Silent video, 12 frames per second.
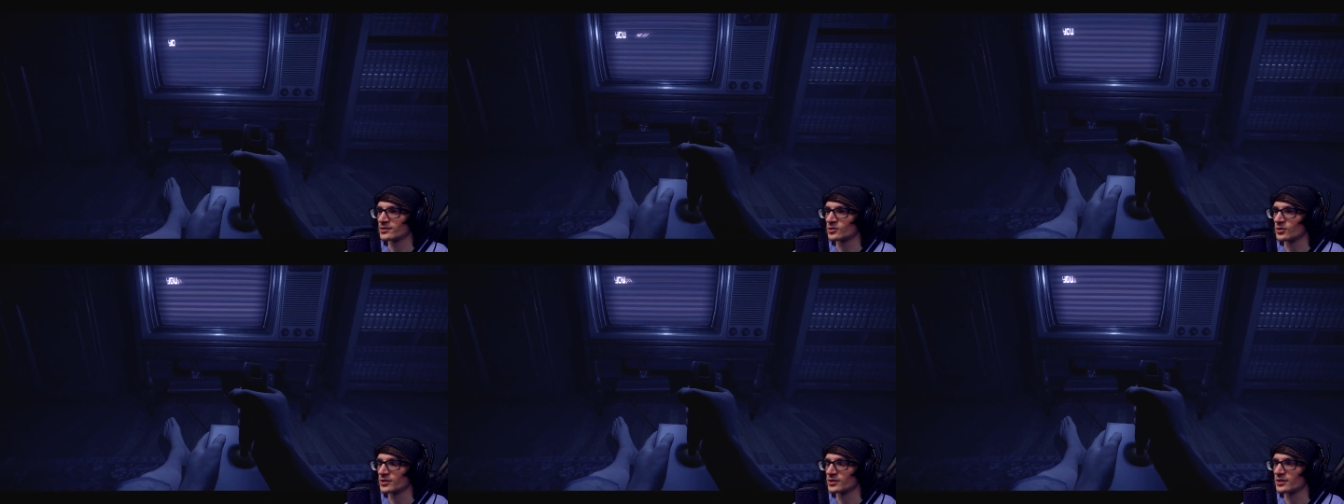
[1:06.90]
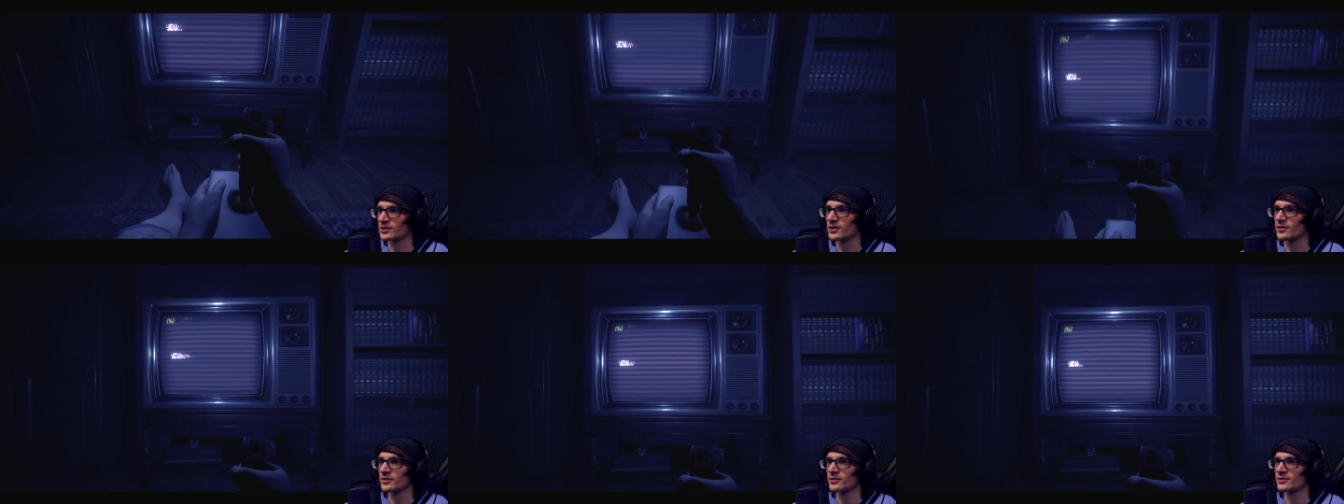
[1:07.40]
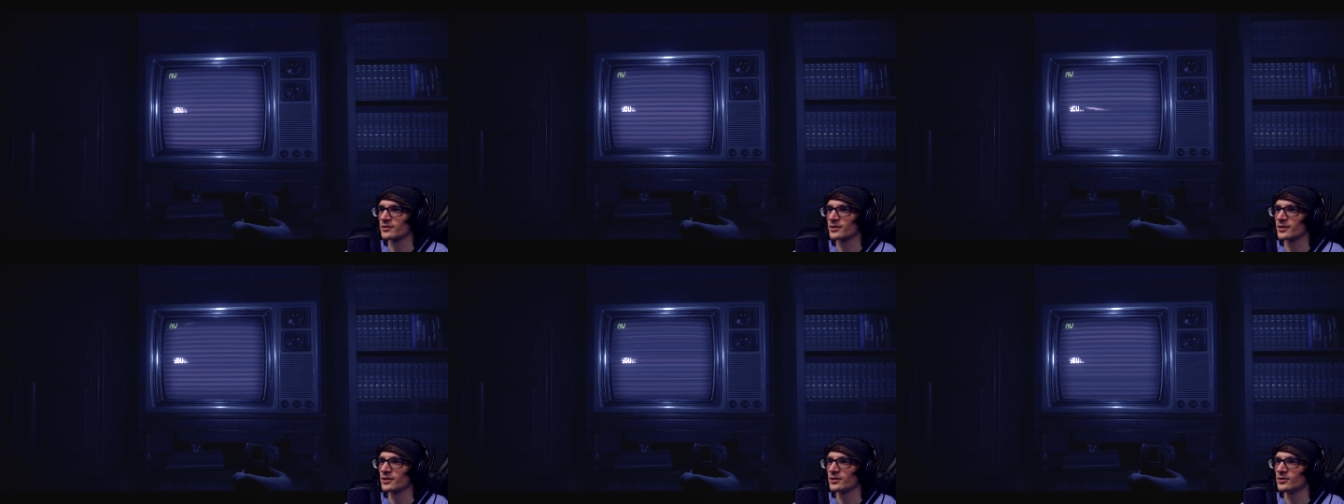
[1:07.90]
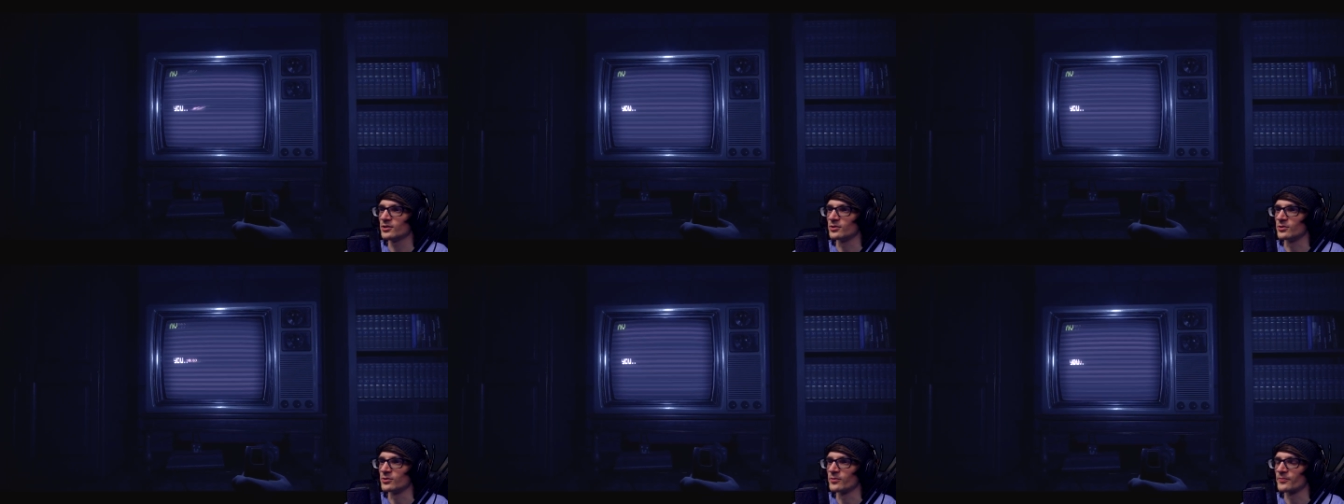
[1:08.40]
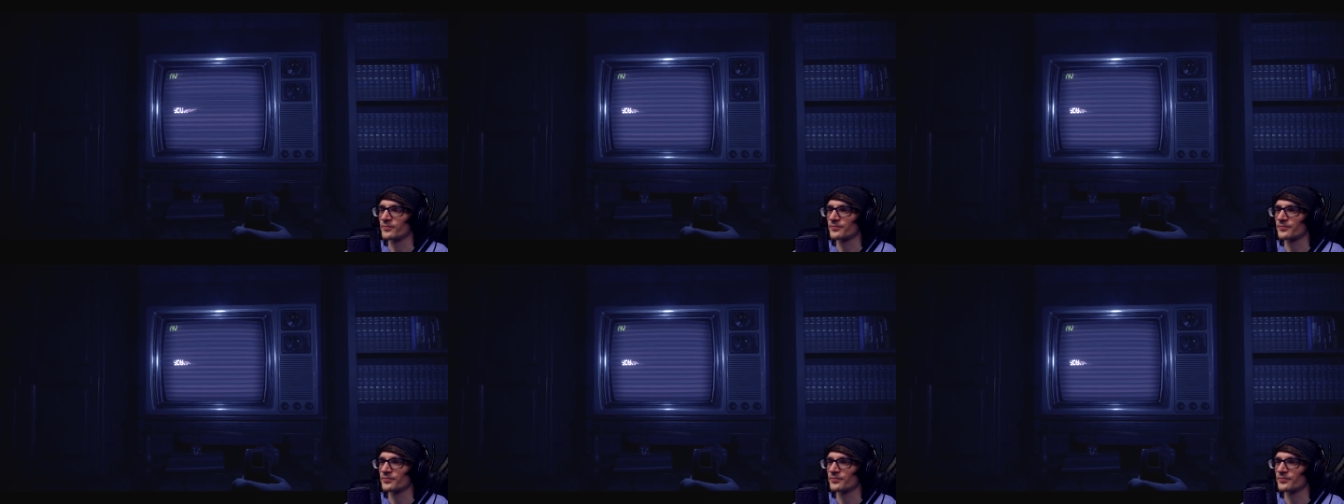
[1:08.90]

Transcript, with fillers: the joystick though. You?